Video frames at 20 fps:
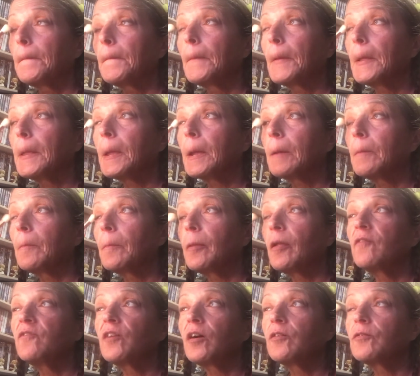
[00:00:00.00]
And you can
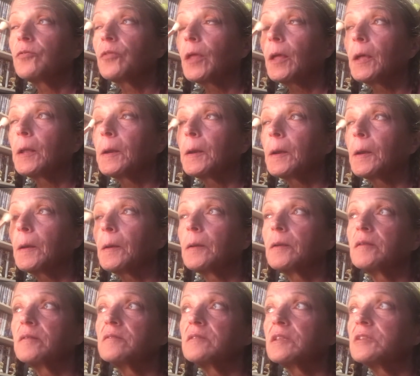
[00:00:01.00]
buff out
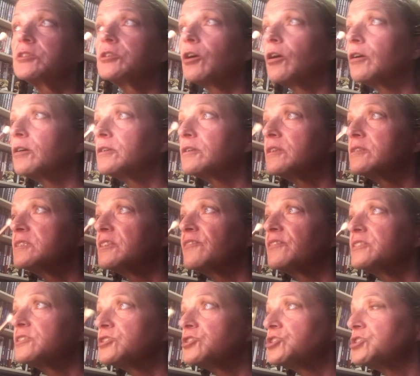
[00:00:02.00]
the darkness if
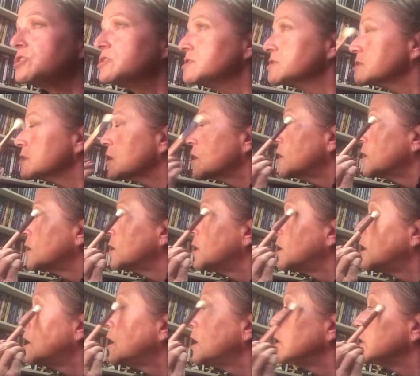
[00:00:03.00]
it's just
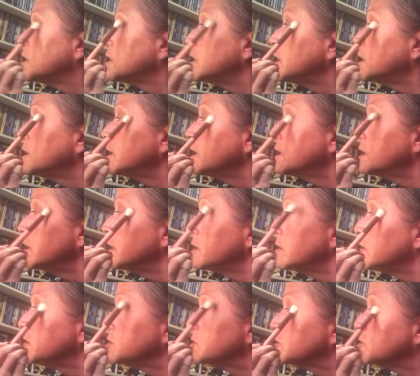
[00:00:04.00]
a
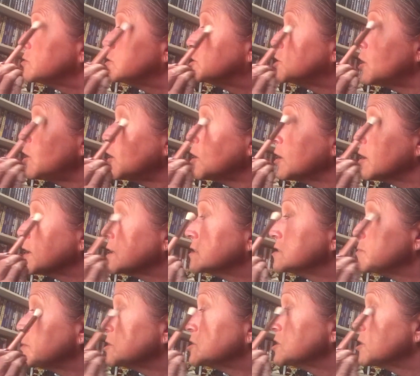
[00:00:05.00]
little too dark,
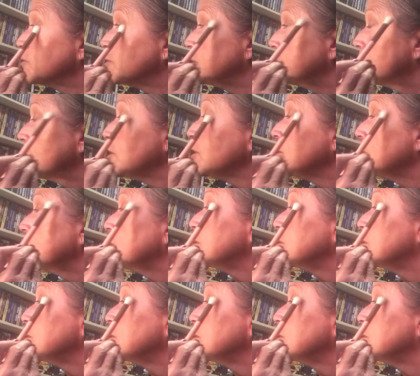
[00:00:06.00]
especially when you're